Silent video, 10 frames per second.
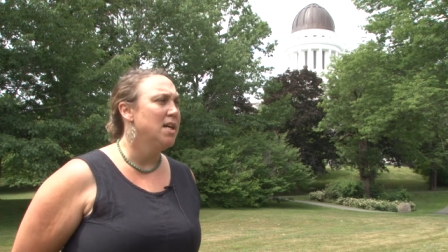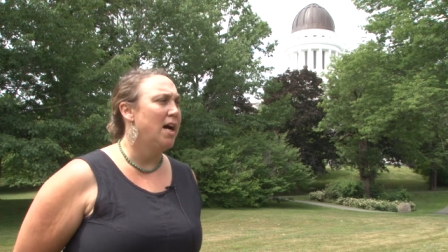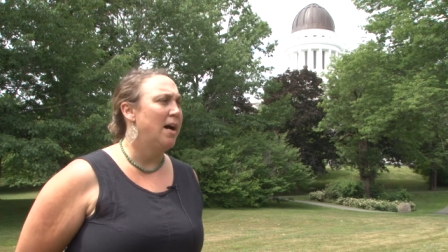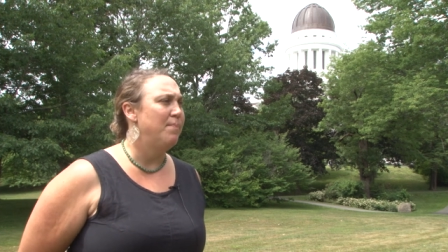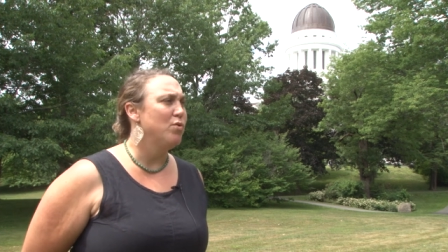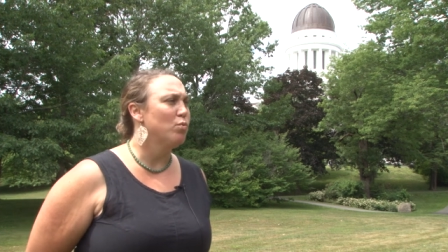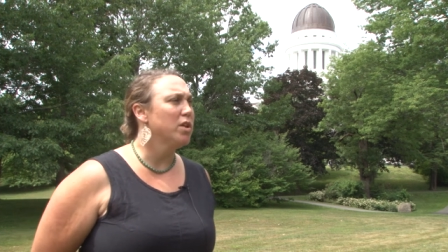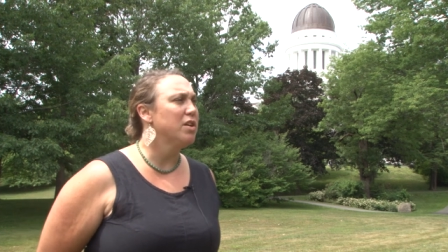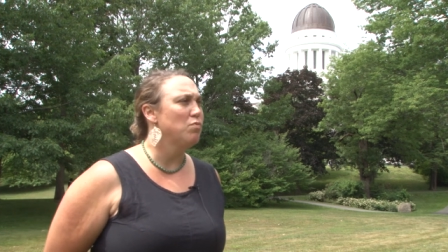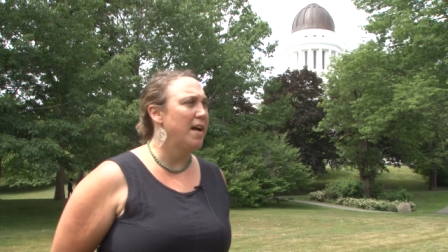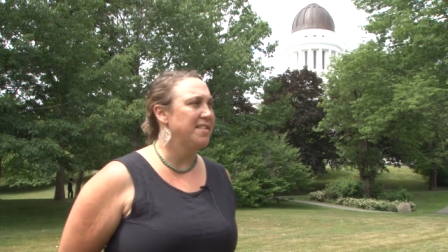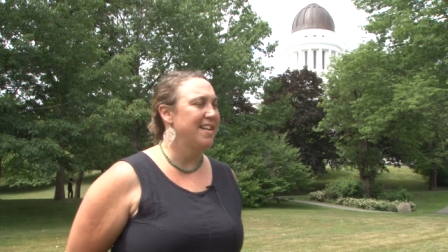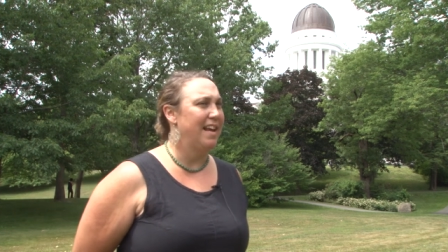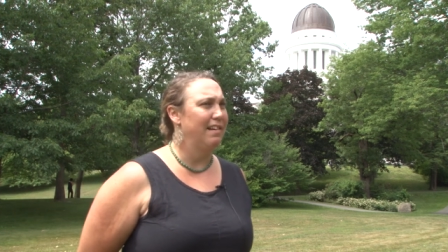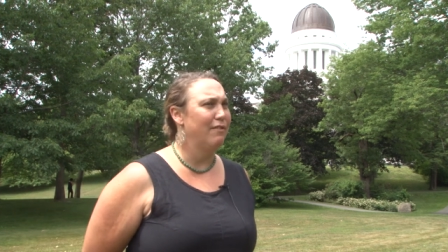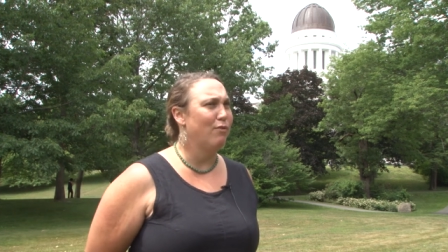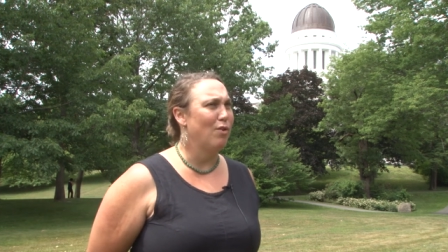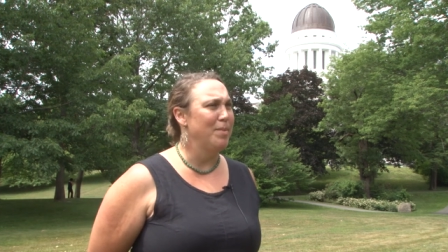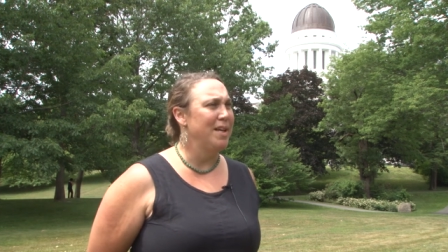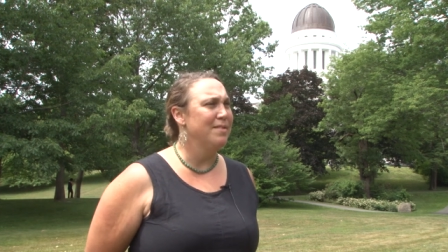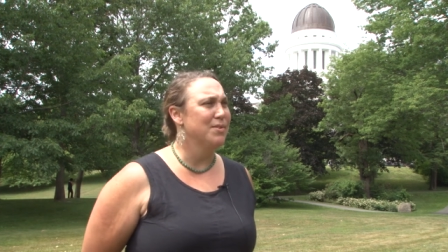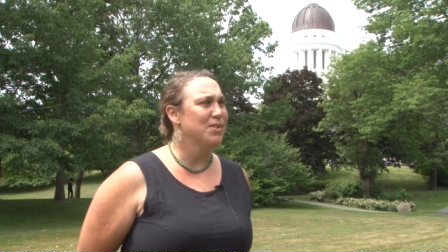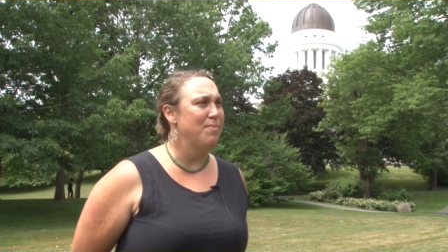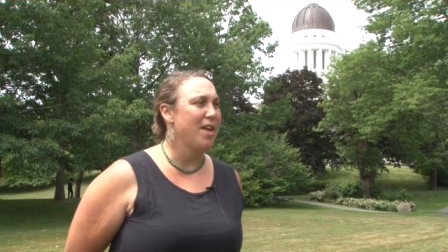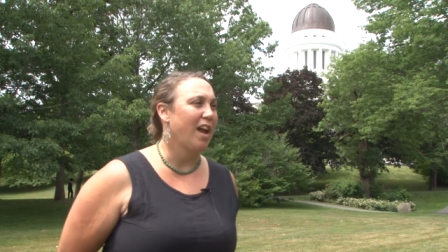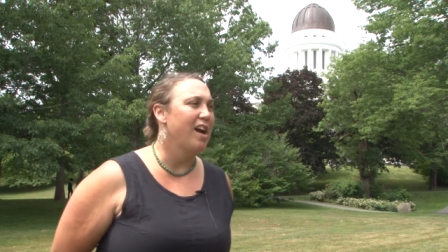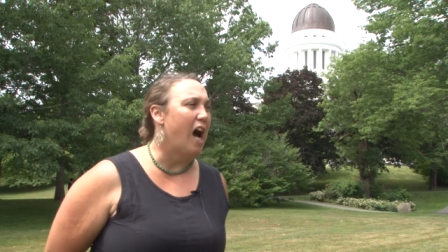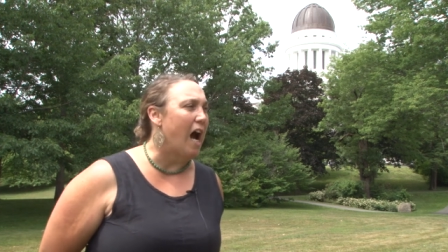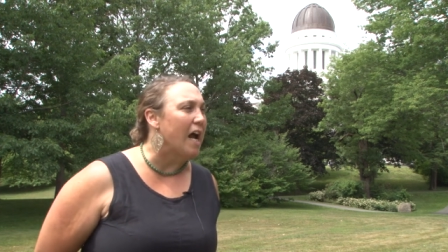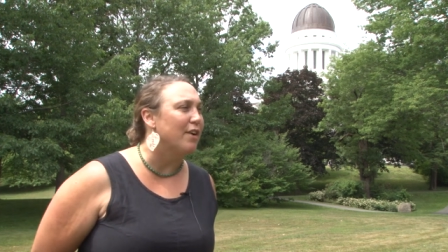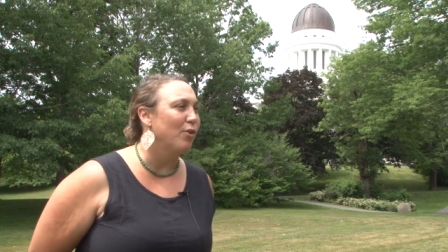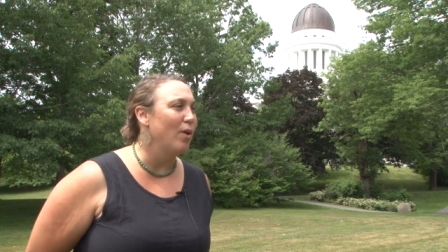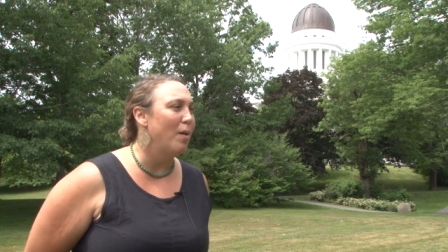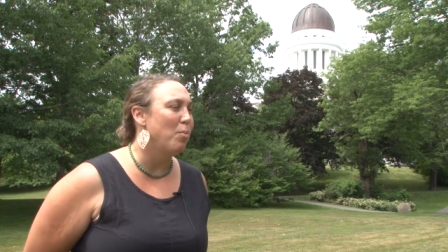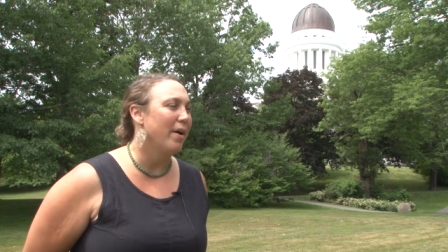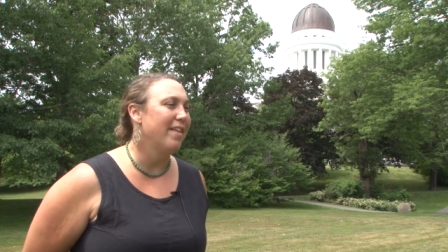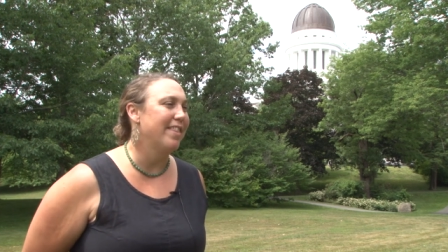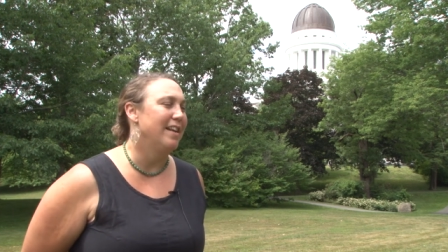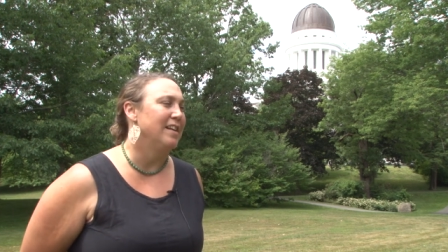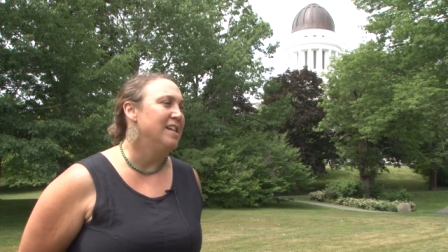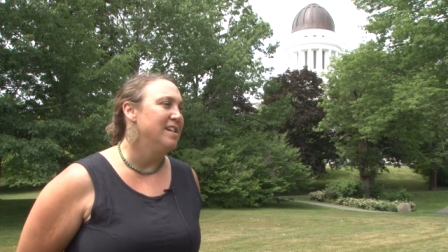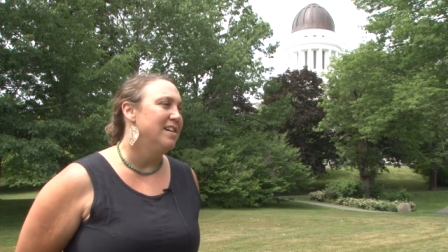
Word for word: um, really resonated for me. It was something I grew up with and